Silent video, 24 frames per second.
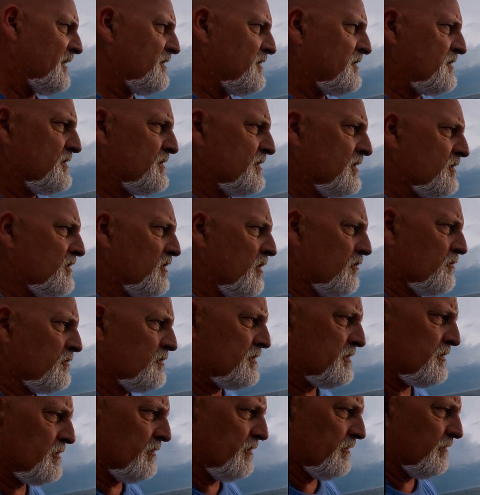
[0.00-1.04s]
This is a
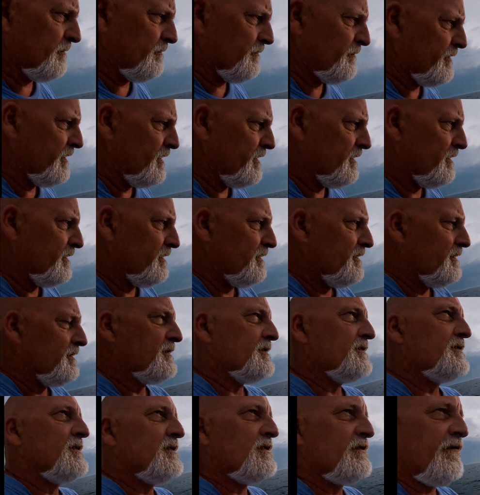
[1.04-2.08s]
coastal.
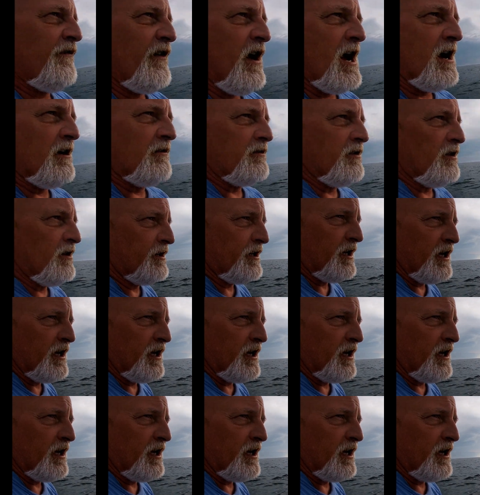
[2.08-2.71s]
This is found on